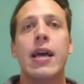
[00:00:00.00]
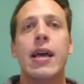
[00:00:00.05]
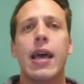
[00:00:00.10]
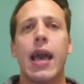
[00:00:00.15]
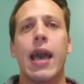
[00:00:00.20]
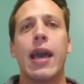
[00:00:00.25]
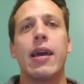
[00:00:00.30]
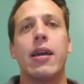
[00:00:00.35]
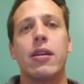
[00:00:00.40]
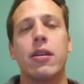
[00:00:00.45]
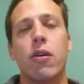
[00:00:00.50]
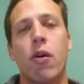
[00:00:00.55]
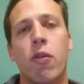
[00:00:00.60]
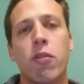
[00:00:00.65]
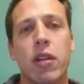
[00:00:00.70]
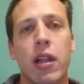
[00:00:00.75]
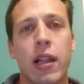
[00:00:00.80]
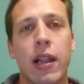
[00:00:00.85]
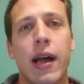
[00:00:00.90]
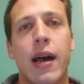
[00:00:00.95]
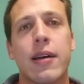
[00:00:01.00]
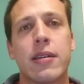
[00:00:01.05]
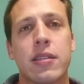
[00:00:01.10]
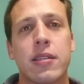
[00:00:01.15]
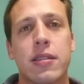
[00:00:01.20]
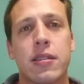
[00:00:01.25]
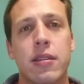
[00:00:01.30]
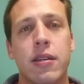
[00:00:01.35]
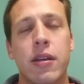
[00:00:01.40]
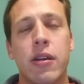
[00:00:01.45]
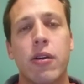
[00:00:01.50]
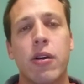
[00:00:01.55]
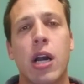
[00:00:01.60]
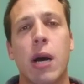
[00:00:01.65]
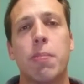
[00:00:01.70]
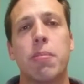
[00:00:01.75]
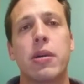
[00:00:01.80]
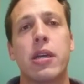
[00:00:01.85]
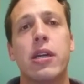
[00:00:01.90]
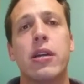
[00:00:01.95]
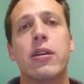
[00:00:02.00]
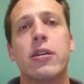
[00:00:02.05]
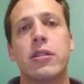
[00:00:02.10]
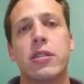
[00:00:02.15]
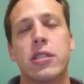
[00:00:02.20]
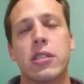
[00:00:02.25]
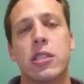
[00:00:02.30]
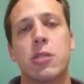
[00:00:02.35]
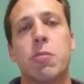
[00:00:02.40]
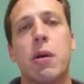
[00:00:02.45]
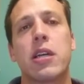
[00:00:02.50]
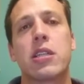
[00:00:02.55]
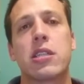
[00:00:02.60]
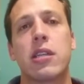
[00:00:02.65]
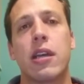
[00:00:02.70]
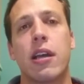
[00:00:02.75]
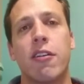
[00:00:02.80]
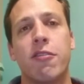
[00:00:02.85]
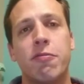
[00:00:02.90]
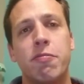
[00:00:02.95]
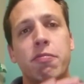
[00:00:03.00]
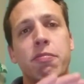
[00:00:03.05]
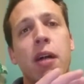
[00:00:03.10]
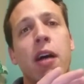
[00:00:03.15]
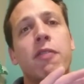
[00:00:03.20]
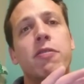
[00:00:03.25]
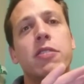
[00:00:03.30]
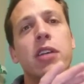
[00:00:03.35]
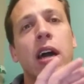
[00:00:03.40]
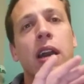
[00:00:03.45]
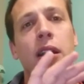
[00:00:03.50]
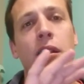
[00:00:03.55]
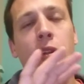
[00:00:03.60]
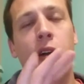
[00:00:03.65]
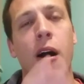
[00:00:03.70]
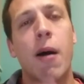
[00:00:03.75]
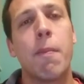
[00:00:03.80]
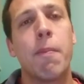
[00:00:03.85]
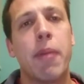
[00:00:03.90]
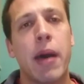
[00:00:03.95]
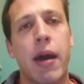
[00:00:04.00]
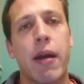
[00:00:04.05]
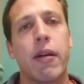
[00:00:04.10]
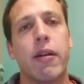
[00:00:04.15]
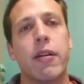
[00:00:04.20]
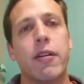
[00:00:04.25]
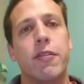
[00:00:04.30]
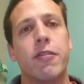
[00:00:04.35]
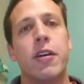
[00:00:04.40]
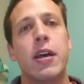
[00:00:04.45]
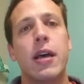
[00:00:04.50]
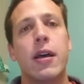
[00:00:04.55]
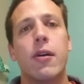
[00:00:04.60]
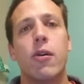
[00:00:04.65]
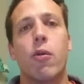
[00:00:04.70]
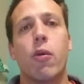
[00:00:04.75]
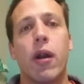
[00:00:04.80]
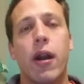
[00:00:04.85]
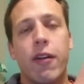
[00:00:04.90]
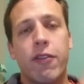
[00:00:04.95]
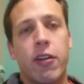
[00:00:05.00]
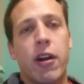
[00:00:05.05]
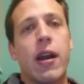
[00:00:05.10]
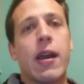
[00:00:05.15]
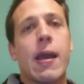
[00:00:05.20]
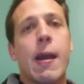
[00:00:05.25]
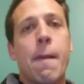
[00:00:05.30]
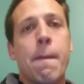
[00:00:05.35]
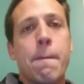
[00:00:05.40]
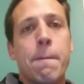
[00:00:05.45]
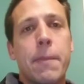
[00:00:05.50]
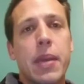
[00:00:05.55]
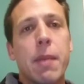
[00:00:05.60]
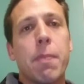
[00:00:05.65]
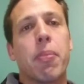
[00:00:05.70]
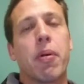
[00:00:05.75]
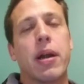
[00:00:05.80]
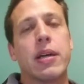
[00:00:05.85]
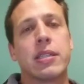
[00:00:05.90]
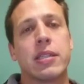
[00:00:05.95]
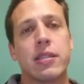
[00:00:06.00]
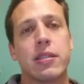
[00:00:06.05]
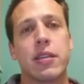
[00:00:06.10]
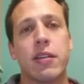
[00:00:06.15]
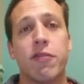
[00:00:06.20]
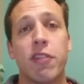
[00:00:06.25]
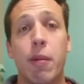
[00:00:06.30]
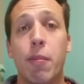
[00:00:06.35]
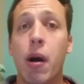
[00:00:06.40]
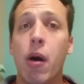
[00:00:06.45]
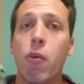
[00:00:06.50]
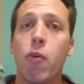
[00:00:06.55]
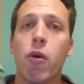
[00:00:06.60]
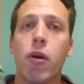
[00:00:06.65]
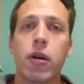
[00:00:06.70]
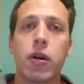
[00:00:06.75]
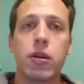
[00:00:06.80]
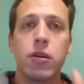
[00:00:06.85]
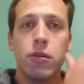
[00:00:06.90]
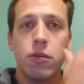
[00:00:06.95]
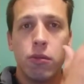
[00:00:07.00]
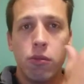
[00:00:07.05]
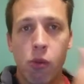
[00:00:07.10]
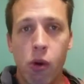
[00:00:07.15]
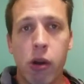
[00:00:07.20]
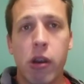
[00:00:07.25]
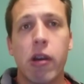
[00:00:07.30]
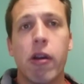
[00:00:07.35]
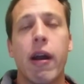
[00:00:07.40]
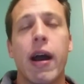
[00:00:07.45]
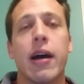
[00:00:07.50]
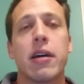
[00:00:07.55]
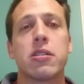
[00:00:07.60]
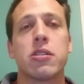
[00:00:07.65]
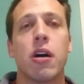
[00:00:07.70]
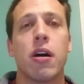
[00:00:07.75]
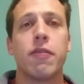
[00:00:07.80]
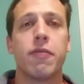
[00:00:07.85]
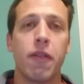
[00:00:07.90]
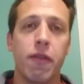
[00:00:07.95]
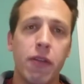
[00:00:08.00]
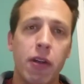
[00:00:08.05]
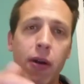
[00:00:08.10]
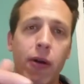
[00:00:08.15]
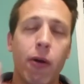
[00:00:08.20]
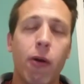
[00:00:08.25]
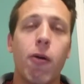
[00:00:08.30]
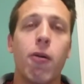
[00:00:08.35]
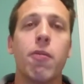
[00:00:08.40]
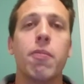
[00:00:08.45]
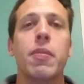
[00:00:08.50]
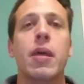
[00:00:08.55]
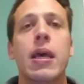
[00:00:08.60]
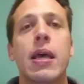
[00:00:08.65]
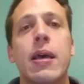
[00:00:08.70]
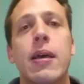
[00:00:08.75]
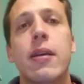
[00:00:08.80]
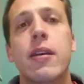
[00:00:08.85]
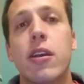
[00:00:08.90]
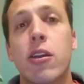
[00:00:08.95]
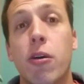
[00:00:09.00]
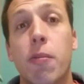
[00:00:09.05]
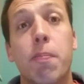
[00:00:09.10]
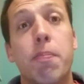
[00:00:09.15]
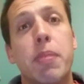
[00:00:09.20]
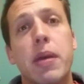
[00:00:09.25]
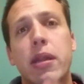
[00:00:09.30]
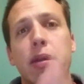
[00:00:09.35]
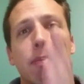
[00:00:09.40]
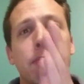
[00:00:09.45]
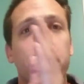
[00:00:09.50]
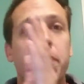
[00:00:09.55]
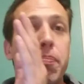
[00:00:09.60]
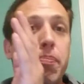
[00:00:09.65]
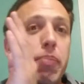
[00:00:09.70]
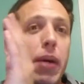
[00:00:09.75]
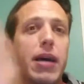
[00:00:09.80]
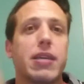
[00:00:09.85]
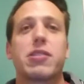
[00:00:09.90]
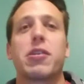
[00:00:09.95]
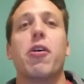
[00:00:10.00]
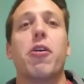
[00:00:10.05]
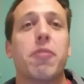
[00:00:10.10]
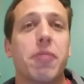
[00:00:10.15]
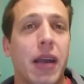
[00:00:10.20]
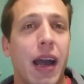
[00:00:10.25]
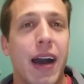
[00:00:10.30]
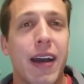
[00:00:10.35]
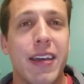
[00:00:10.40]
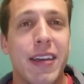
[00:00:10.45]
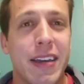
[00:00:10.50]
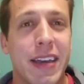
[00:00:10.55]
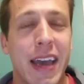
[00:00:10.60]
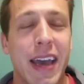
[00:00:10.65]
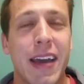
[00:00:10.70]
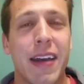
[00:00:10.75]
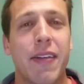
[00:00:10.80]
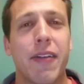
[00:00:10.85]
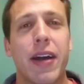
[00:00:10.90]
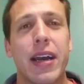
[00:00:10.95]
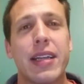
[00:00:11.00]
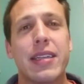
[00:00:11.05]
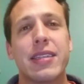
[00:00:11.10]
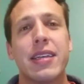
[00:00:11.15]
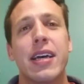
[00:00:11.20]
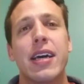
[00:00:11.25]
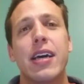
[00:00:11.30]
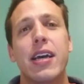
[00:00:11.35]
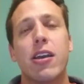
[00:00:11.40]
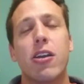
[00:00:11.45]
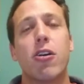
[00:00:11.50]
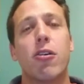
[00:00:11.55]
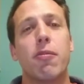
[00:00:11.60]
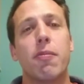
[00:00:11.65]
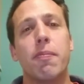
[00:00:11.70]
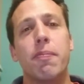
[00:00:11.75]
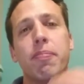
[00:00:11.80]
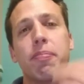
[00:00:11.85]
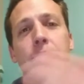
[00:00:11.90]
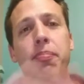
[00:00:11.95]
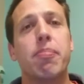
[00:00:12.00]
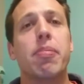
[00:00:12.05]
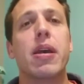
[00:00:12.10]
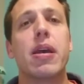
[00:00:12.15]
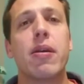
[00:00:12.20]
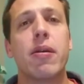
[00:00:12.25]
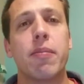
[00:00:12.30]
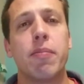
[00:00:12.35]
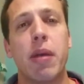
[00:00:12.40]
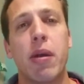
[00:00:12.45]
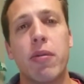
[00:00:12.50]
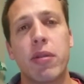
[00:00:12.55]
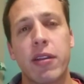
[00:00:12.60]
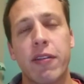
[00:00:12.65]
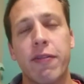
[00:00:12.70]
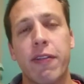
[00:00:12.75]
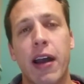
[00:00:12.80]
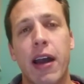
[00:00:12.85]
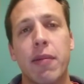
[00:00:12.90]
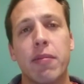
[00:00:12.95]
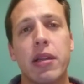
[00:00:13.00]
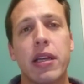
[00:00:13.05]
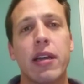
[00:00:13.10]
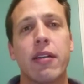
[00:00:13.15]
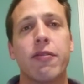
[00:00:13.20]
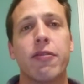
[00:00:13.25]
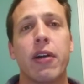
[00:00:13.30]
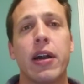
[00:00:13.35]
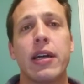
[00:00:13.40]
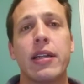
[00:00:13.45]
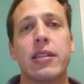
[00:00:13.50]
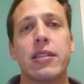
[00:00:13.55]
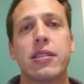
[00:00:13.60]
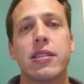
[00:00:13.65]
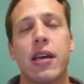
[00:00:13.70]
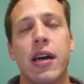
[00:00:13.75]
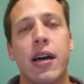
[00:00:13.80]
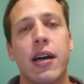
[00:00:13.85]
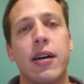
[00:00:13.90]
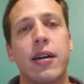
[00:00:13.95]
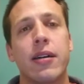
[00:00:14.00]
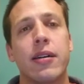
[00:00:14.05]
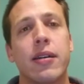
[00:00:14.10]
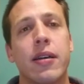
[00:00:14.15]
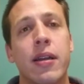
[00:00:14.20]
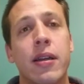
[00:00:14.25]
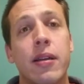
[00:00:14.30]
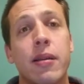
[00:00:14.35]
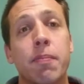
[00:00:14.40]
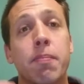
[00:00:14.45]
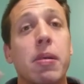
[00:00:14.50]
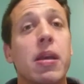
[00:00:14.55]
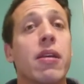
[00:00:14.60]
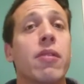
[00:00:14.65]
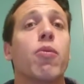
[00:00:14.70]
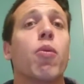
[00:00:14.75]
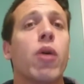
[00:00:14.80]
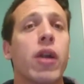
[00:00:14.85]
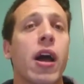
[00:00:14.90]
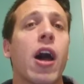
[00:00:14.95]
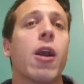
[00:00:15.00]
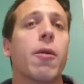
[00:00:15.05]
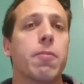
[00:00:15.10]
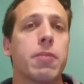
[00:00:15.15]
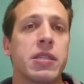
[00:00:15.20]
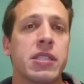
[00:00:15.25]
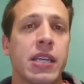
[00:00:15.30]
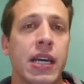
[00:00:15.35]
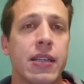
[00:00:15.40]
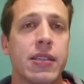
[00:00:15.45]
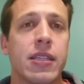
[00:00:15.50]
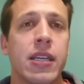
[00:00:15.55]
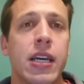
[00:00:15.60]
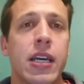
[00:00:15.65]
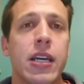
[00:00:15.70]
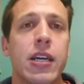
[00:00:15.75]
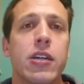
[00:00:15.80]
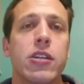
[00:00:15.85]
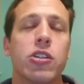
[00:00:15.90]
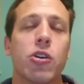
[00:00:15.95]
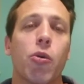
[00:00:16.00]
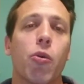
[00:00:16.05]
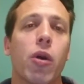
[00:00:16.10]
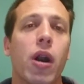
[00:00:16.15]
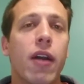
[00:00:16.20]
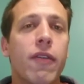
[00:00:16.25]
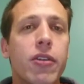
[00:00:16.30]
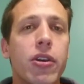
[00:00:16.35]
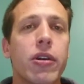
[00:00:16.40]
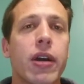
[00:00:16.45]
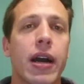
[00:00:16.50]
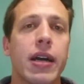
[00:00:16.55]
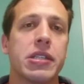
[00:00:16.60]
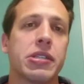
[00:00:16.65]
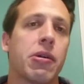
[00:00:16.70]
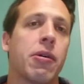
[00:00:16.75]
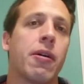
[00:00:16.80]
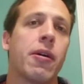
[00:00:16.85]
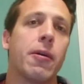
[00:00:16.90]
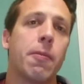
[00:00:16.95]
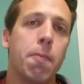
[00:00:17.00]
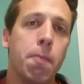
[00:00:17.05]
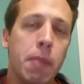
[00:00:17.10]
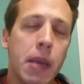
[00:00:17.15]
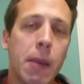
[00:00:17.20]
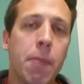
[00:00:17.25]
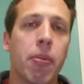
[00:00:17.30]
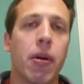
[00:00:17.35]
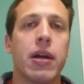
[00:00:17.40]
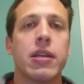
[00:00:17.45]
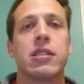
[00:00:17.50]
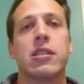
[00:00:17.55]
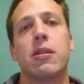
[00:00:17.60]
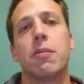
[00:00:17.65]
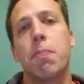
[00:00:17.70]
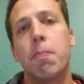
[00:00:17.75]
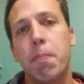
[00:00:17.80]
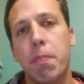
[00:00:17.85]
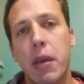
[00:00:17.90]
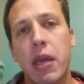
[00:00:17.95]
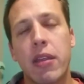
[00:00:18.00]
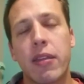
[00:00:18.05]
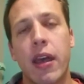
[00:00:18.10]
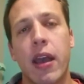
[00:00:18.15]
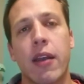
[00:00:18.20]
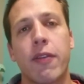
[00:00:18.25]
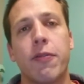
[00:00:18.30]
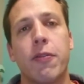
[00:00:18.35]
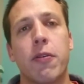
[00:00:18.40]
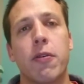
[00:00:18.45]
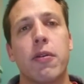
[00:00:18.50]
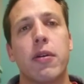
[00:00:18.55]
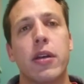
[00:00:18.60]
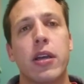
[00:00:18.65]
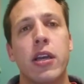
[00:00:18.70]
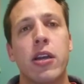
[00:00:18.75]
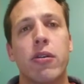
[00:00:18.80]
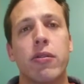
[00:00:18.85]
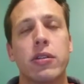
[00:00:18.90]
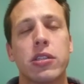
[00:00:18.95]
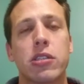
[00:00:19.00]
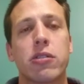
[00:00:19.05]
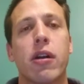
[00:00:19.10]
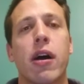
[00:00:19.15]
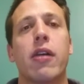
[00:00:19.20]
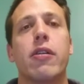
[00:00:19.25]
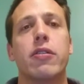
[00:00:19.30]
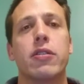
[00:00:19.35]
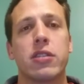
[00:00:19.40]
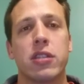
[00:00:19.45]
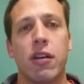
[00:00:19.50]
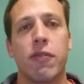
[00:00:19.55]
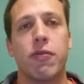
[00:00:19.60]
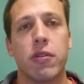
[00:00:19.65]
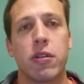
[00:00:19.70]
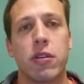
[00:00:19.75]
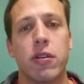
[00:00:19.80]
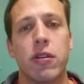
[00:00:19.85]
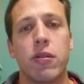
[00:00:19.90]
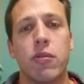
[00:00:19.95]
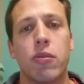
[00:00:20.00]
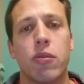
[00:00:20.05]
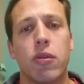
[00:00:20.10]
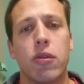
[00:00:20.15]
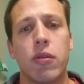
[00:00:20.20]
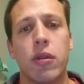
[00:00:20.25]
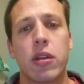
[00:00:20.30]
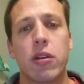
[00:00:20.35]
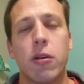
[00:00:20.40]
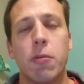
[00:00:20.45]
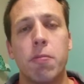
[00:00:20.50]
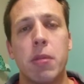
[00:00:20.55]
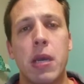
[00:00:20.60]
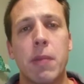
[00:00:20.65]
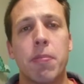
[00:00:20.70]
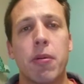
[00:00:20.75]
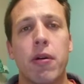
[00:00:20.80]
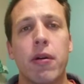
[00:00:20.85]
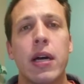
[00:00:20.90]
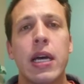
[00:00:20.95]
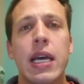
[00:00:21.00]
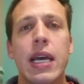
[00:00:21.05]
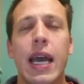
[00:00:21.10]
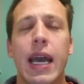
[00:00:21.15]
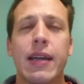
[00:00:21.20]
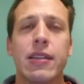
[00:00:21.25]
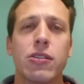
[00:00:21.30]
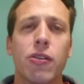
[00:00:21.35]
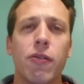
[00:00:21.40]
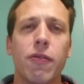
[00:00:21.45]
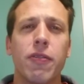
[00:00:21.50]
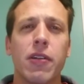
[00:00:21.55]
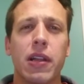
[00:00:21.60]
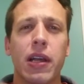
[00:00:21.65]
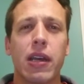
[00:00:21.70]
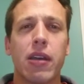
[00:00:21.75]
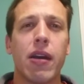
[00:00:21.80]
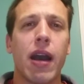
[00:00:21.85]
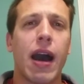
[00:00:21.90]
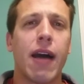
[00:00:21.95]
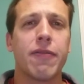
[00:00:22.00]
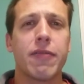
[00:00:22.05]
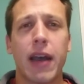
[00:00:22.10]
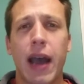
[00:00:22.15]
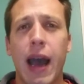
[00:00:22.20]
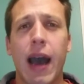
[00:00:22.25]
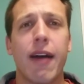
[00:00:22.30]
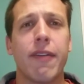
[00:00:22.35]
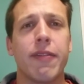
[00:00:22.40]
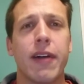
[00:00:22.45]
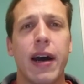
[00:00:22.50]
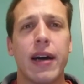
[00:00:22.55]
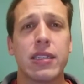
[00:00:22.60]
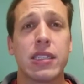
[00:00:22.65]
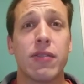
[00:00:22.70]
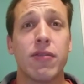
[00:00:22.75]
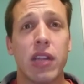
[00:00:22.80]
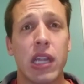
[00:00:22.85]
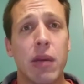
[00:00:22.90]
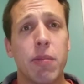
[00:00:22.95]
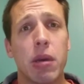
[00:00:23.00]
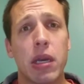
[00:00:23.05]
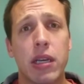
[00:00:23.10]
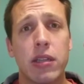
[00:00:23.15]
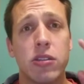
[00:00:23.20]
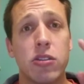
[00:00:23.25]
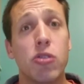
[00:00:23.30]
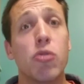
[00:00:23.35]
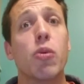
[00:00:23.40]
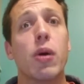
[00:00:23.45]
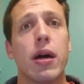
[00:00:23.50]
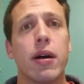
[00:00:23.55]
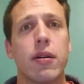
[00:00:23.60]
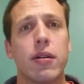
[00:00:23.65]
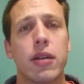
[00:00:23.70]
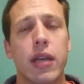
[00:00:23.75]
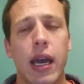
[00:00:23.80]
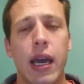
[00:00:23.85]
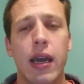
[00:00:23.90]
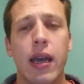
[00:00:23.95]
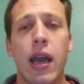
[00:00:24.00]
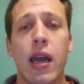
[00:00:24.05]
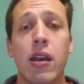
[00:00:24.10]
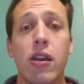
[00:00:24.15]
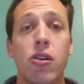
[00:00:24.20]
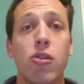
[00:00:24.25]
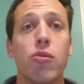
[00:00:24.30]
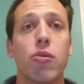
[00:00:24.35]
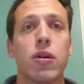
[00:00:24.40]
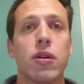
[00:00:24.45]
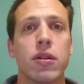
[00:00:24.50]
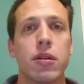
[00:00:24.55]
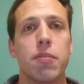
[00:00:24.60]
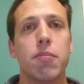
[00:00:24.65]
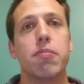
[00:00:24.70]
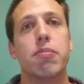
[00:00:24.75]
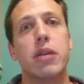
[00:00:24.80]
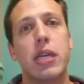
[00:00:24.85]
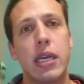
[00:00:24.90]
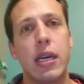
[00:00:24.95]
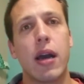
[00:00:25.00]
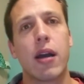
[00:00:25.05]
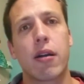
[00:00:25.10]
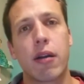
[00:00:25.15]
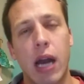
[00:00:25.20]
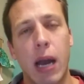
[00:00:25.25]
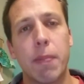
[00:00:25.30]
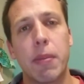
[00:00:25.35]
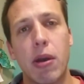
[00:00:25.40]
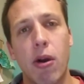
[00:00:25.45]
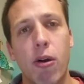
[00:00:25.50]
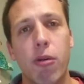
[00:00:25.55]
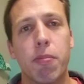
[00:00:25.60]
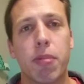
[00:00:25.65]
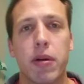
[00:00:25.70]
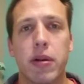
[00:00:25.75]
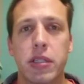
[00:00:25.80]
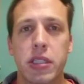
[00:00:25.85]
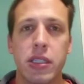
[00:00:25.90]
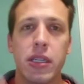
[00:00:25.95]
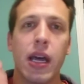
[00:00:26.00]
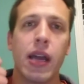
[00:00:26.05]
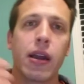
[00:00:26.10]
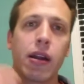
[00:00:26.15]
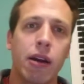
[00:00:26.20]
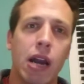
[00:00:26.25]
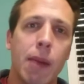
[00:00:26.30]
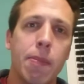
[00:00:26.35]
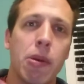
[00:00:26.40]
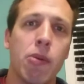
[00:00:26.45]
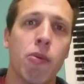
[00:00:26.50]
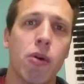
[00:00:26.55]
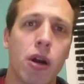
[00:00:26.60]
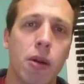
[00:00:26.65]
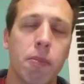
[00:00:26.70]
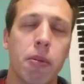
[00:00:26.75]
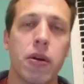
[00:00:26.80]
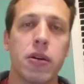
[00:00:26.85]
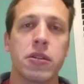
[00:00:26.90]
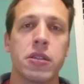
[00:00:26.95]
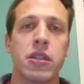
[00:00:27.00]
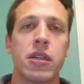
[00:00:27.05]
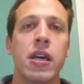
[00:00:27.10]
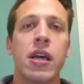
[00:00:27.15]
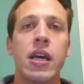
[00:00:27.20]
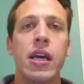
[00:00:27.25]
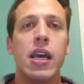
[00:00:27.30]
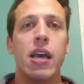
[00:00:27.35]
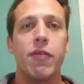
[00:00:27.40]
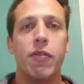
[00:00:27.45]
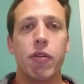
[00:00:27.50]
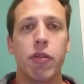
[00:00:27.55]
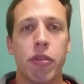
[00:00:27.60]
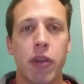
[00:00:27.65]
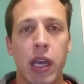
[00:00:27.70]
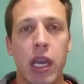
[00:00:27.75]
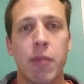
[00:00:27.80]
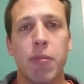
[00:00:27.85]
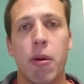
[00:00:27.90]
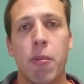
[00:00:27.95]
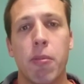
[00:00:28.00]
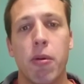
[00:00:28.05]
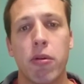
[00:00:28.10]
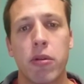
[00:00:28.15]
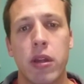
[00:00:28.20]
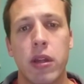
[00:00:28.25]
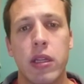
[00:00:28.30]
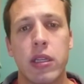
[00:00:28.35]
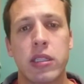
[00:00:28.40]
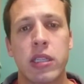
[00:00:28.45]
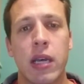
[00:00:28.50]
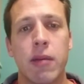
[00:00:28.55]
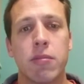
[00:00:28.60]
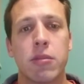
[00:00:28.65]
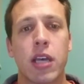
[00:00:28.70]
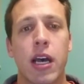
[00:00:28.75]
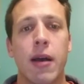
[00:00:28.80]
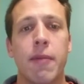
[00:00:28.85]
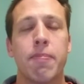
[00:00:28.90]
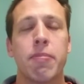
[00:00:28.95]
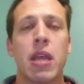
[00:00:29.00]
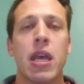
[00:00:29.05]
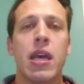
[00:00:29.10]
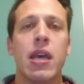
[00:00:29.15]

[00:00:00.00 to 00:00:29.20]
And over the last you know couple years, especially, I've I've done a lot better of wherever I am, be present. If I'm at work, work your ass off. If you're at home, you know, be the best home guy you can, right? You know, be be with the family and friends, uh, be 100%. So wherever you guys are, be present, be thankful, you know, and surround yourself with good with good people, and don't feel like you have to half-ass everything because you will, okay? And you will be a crappy home person and a crappy work person if you're thinking about both at the same time.